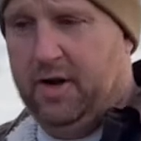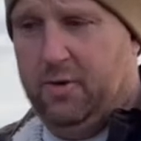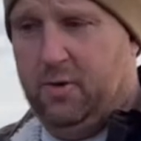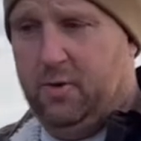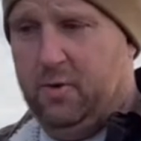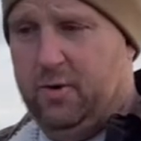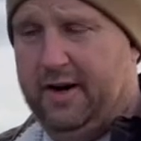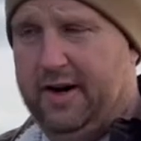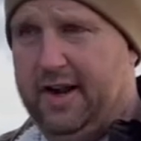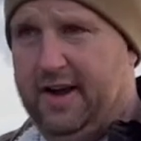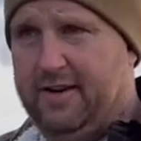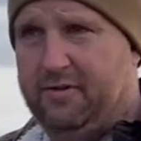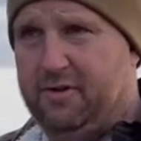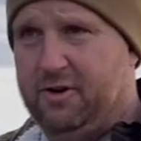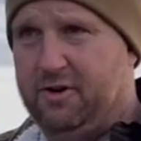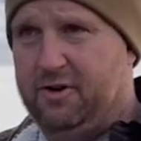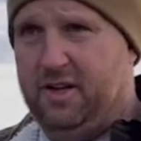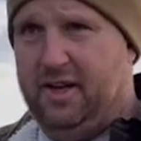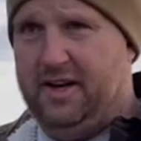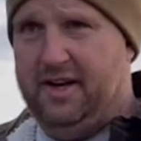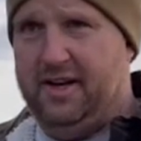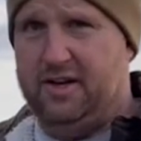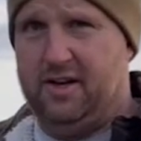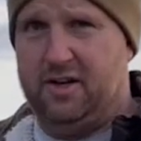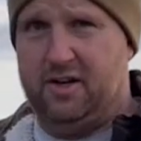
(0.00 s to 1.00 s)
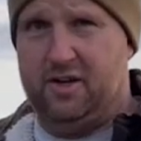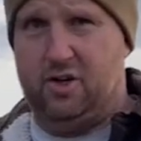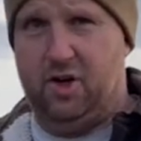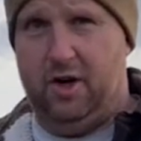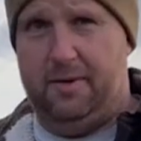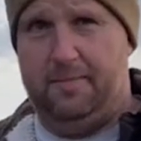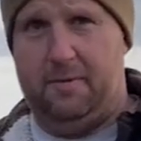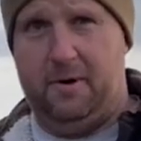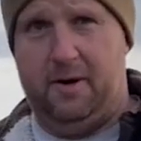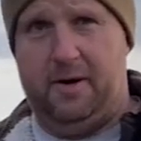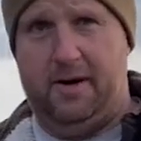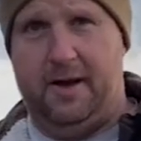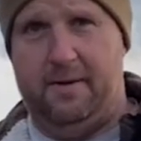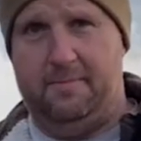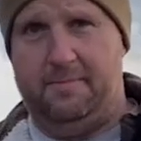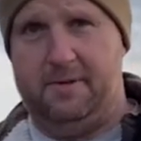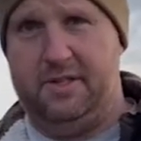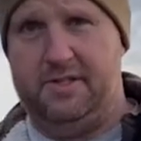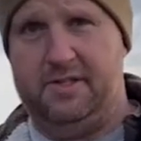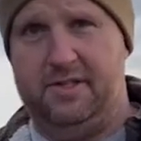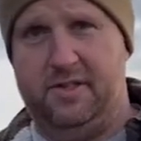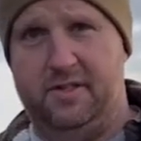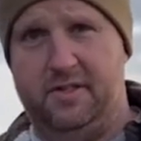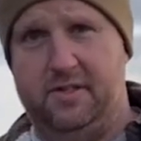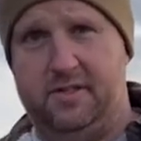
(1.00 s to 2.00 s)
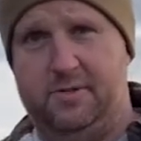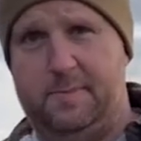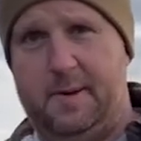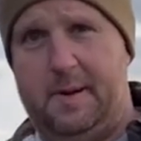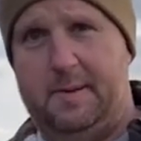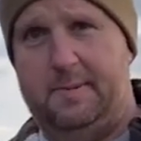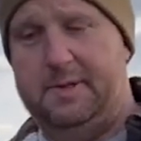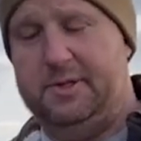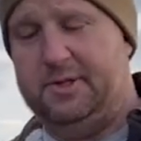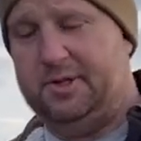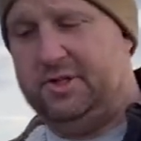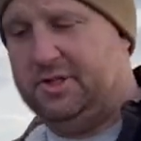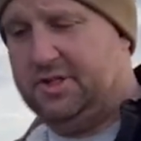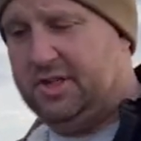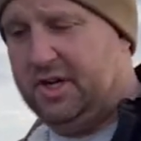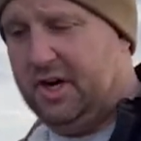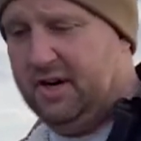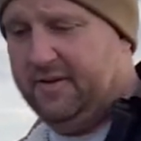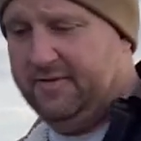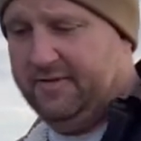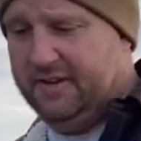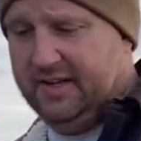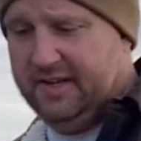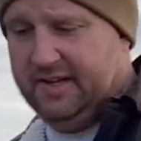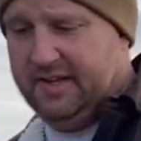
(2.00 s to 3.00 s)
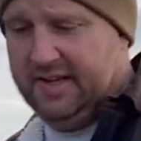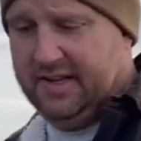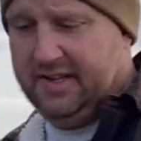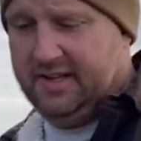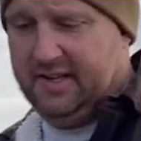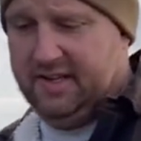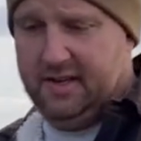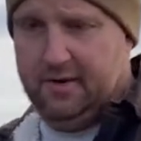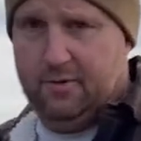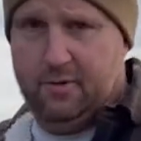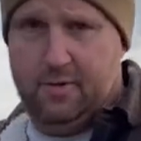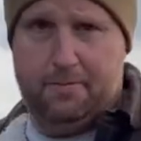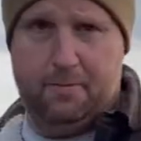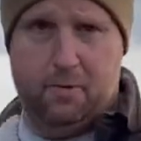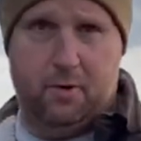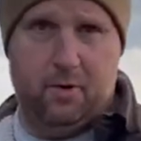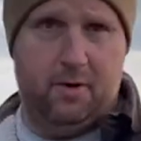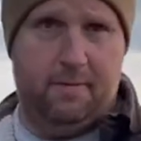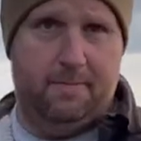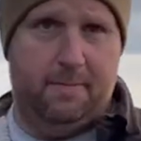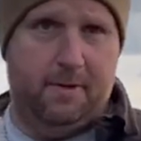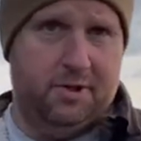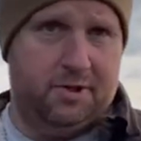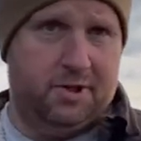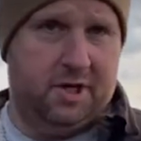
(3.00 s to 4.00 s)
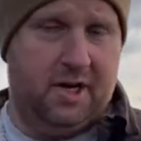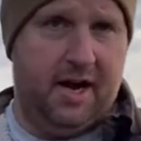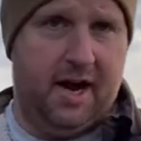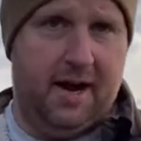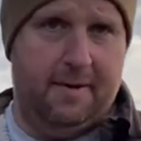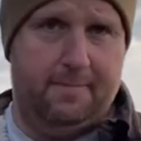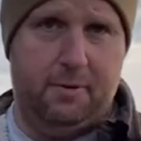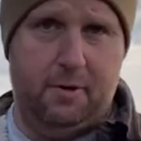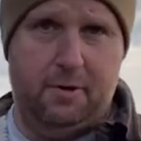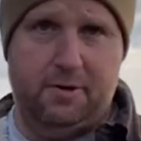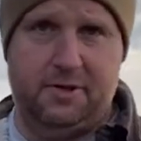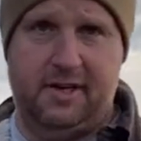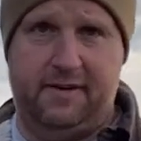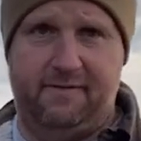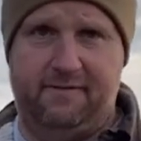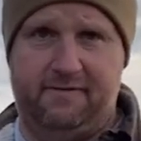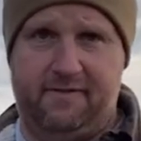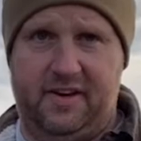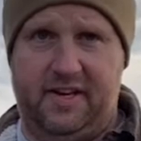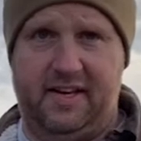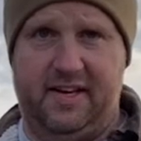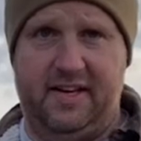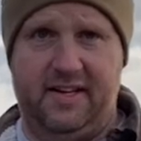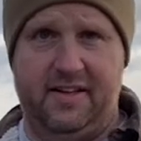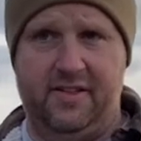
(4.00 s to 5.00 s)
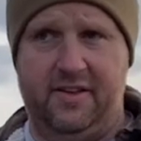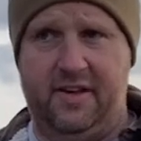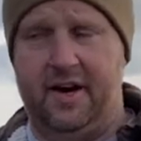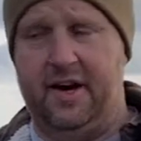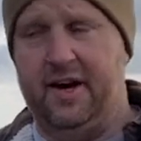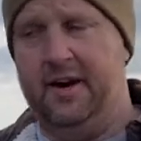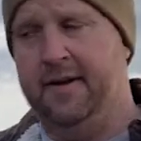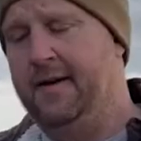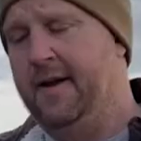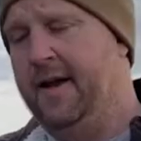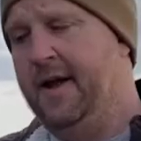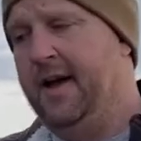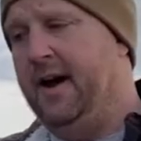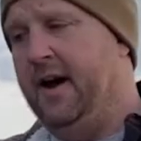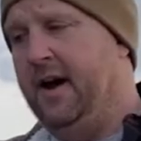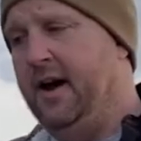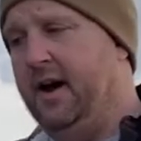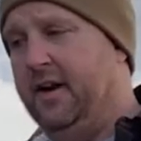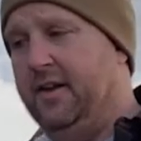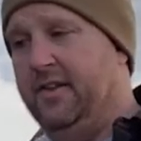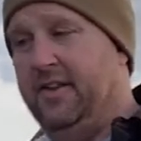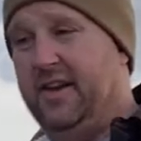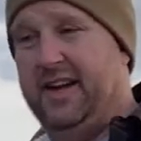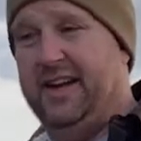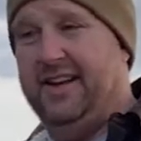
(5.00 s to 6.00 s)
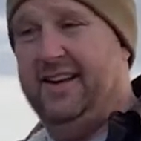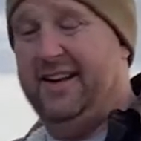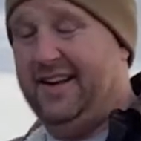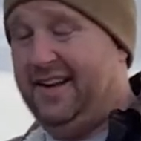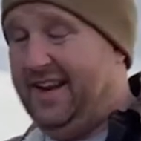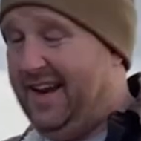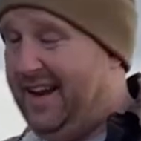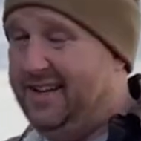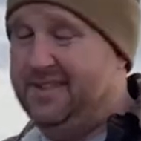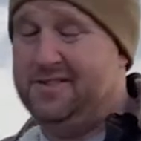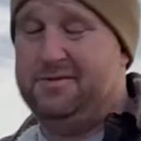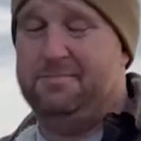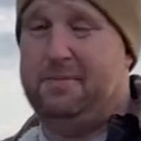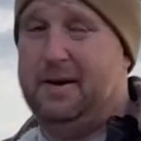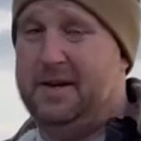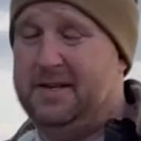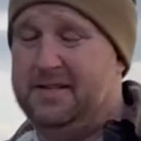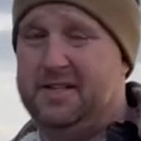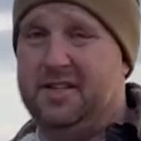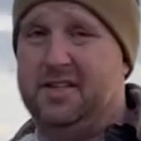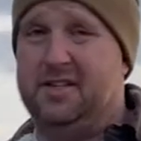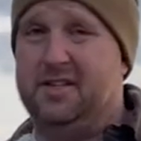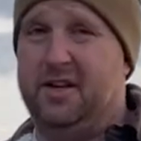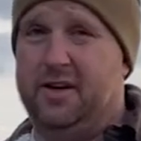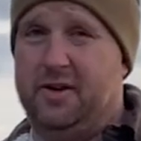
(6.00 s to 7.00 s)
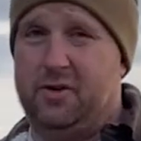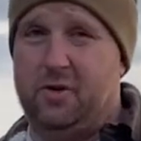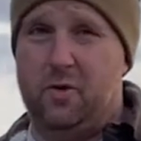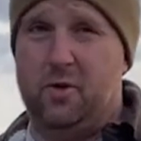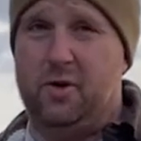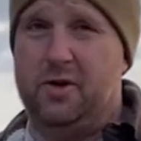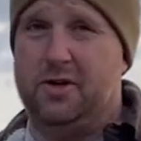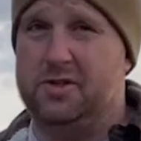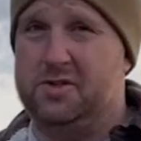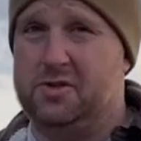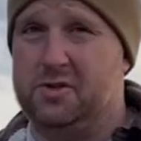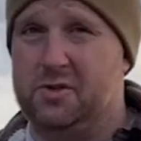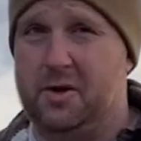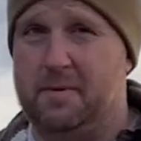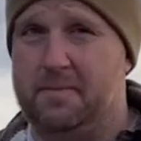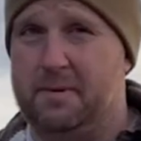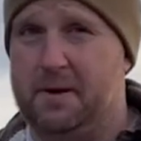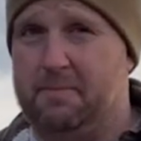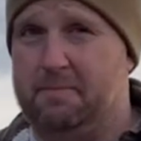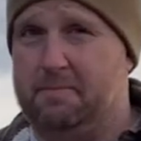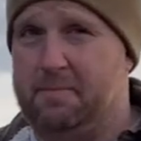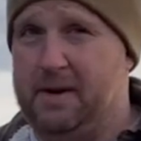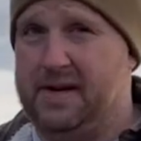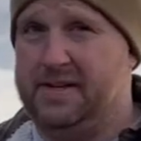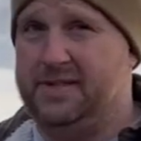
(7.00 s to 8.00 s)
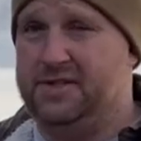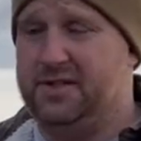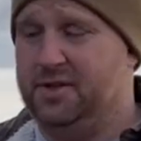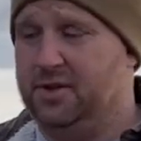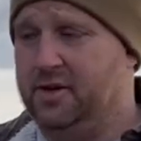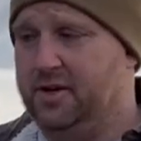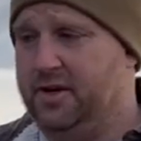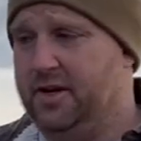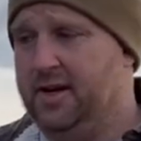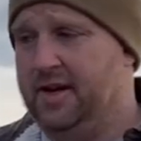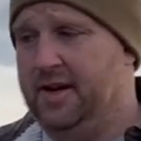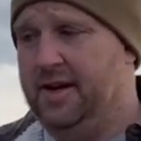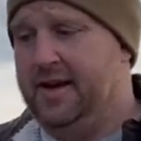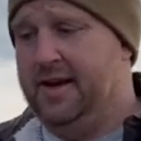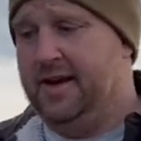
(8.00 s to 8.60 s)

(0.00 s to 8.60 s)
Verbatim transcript: We're never laying our creep run empty, so those babies are starving to death, and then we pour a bunch of high protein feed in there that has basically a corn and soybean base to it,